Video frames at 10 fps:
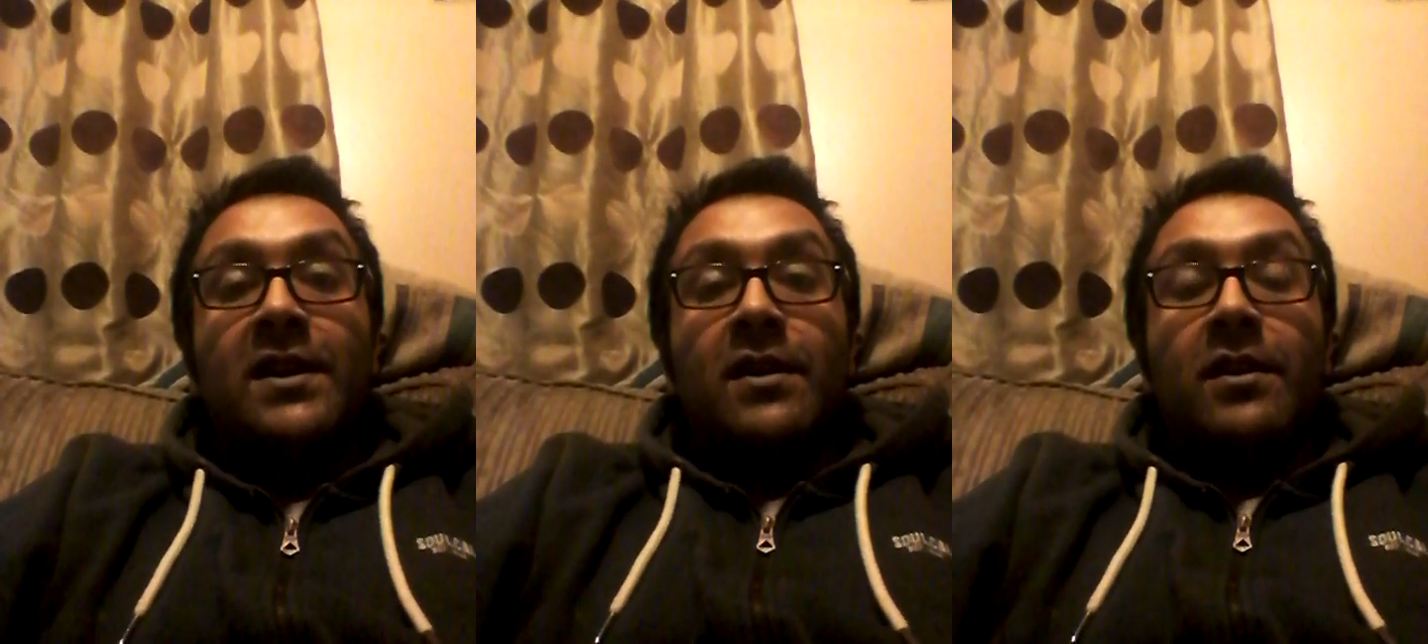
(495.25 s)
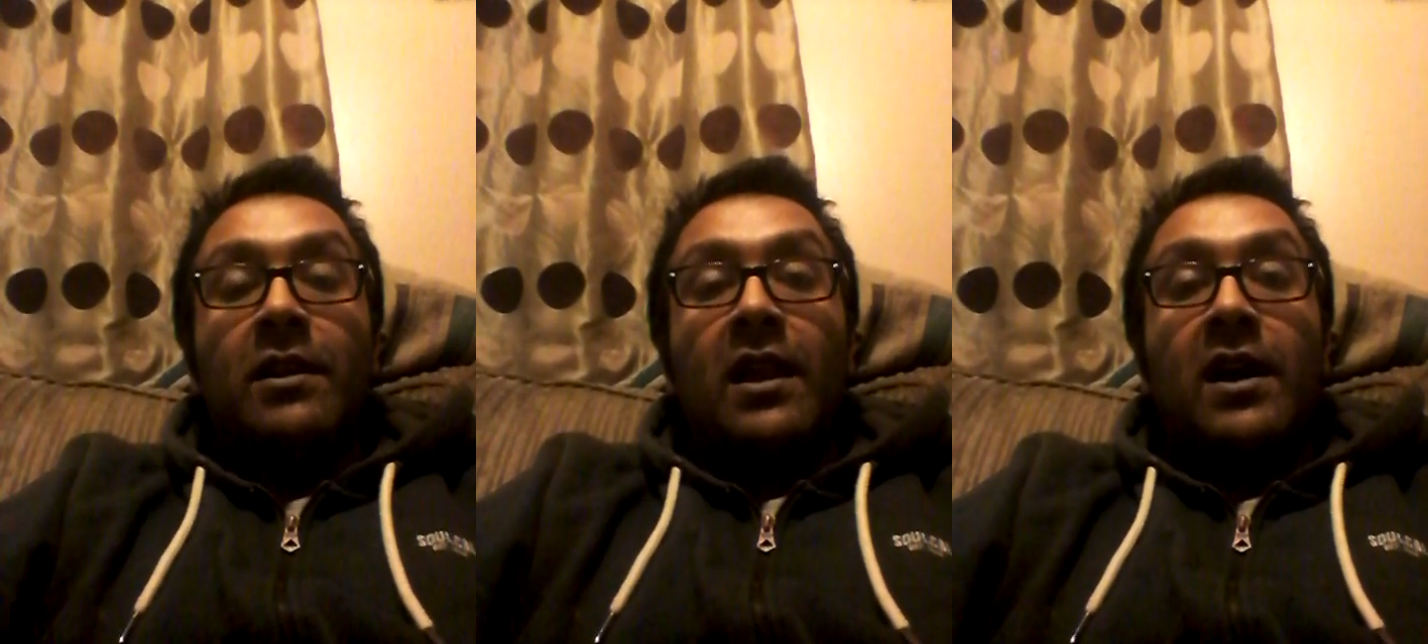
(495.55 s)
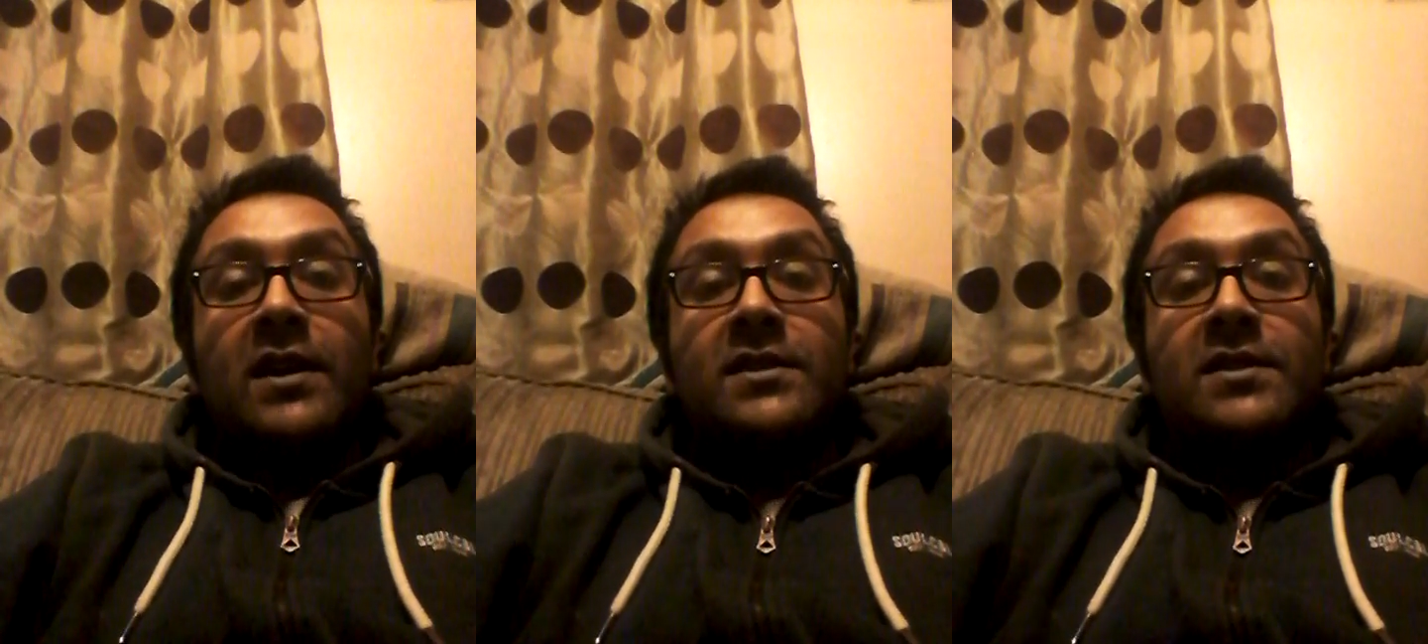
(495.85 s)
The
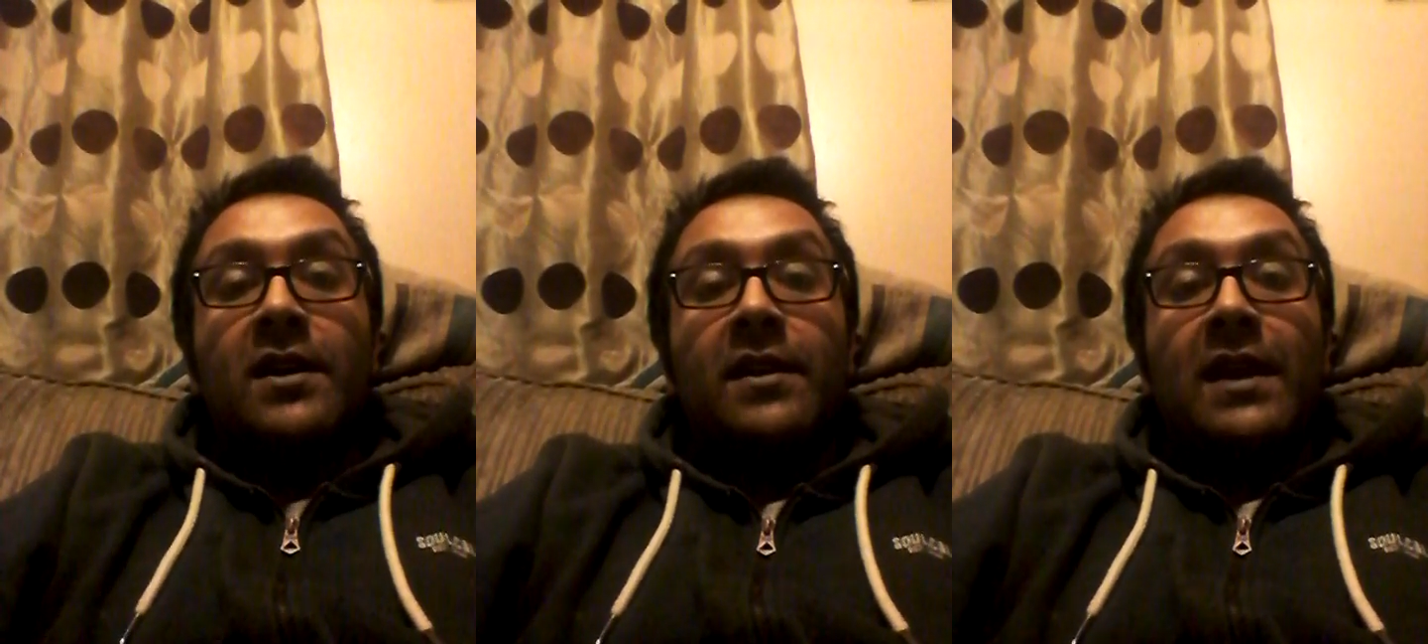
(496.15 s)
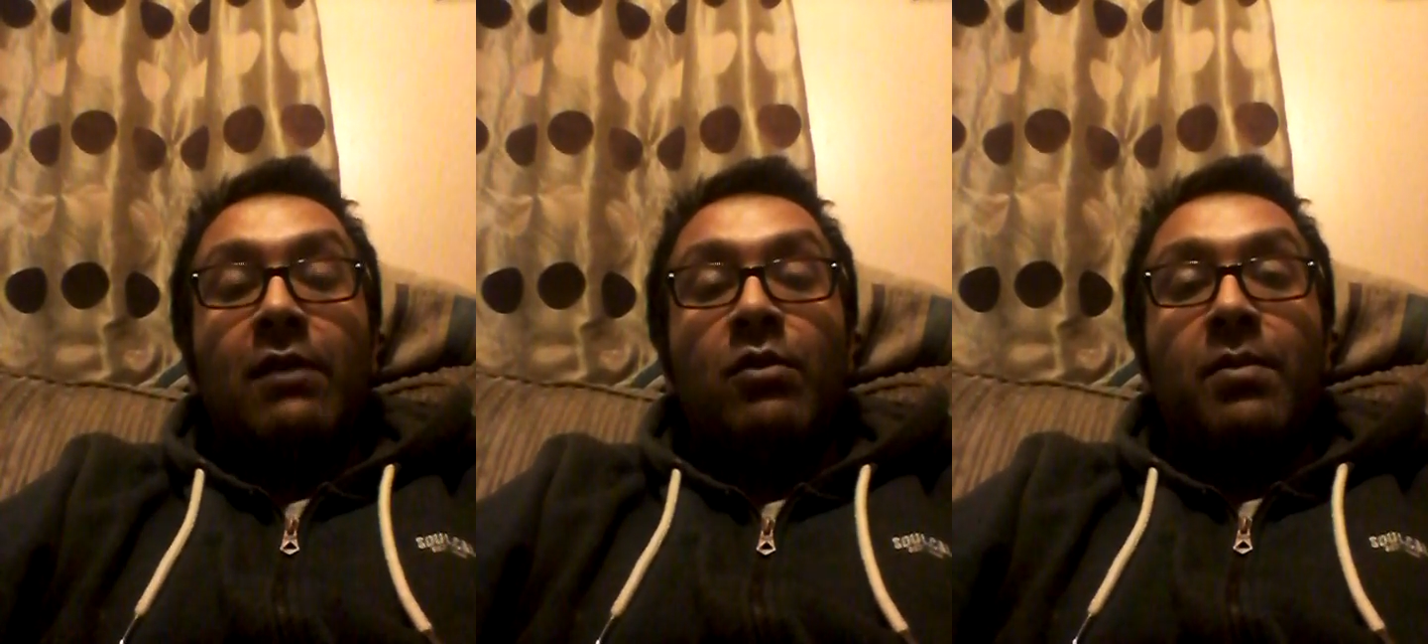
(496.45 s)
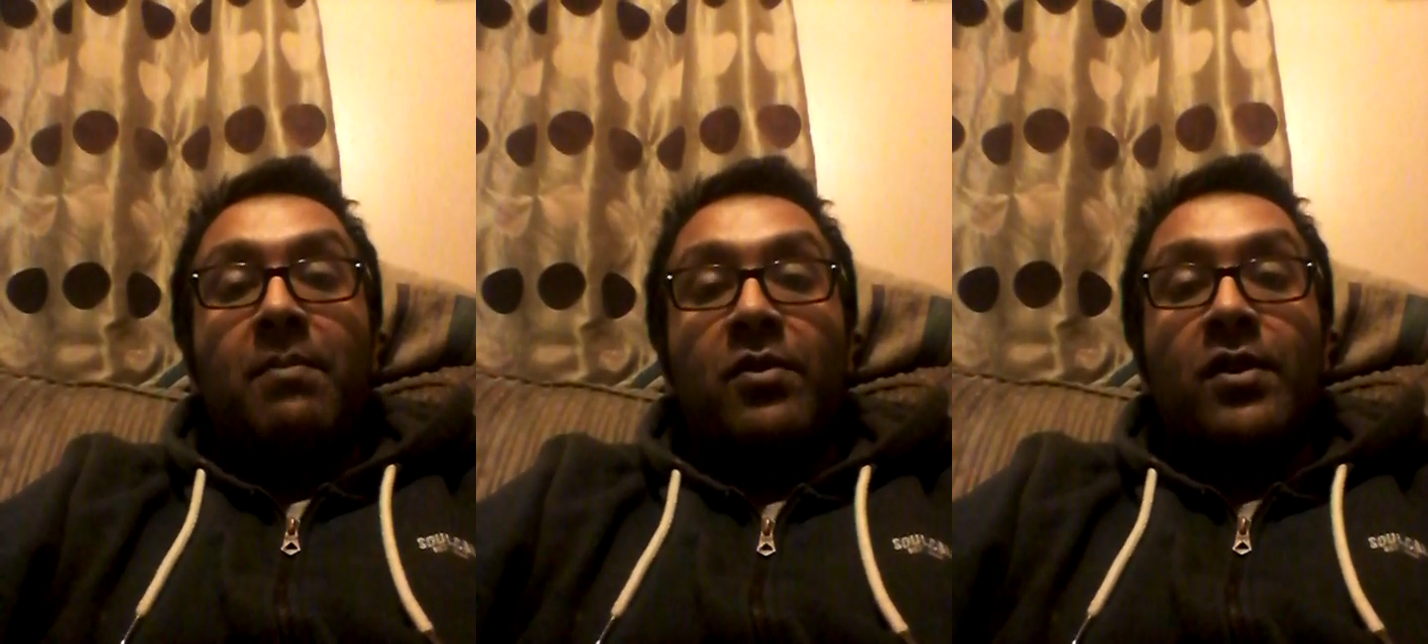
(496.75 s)
lies, and that will
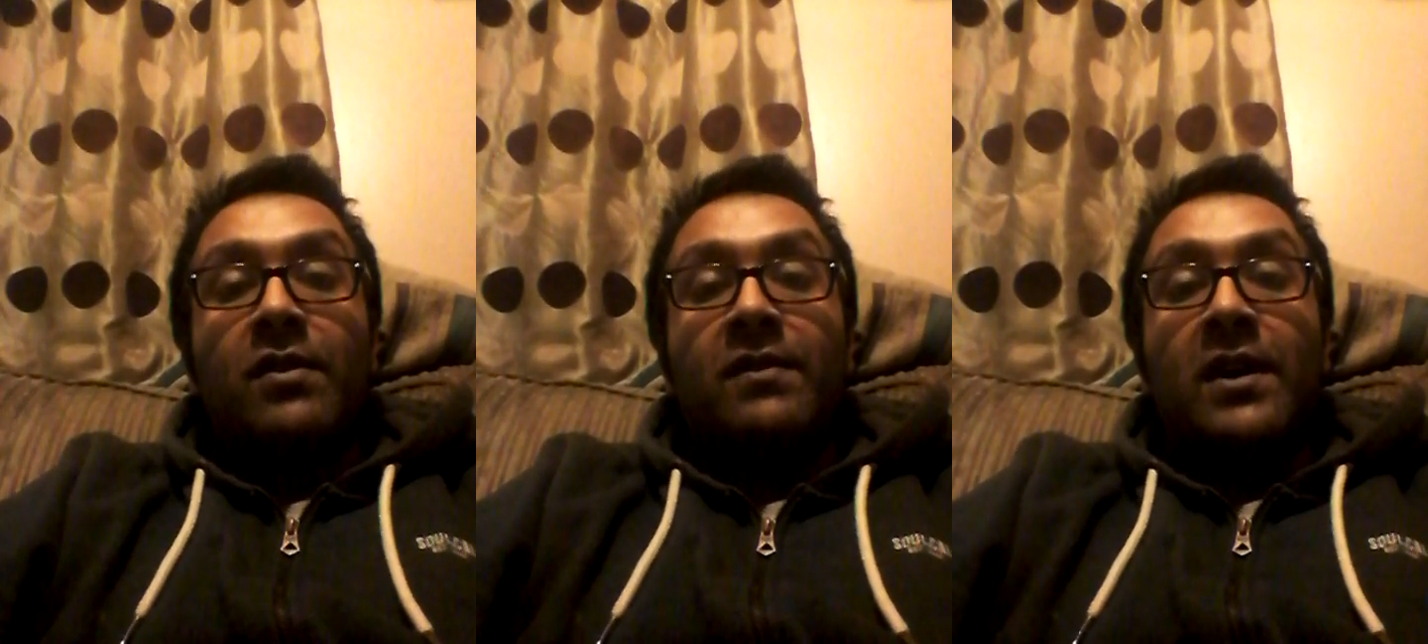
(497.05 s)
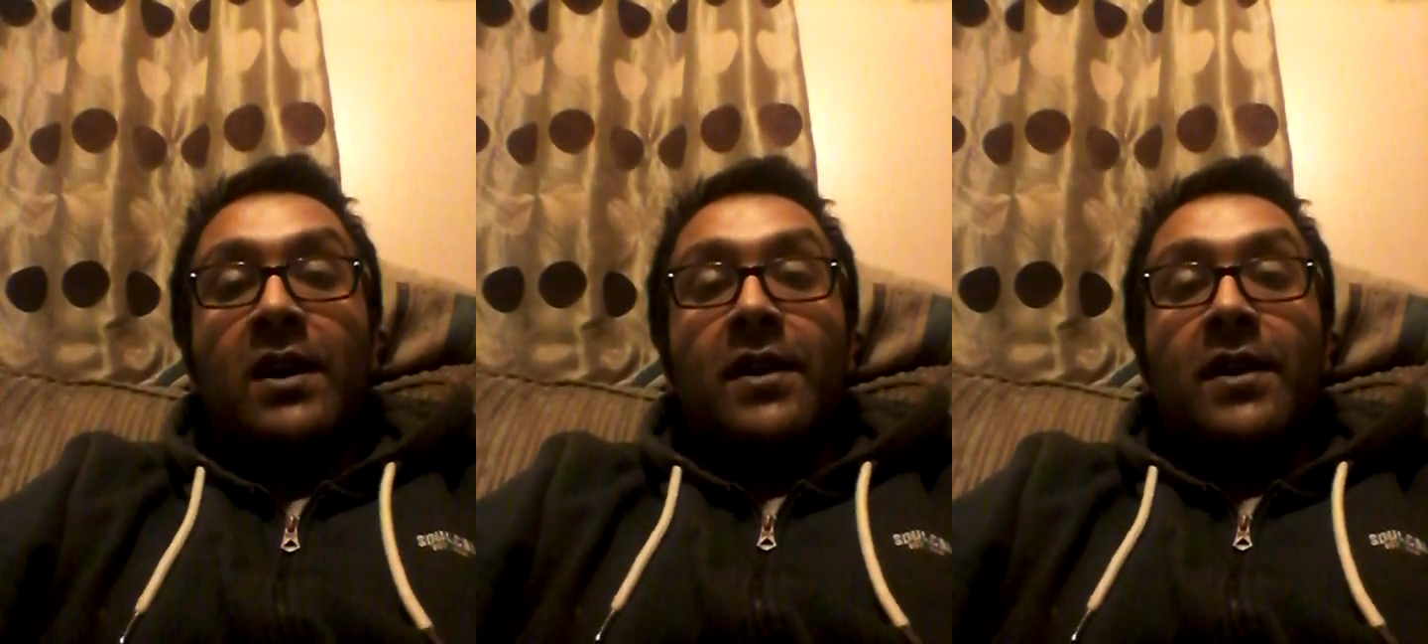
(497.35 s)
be proved.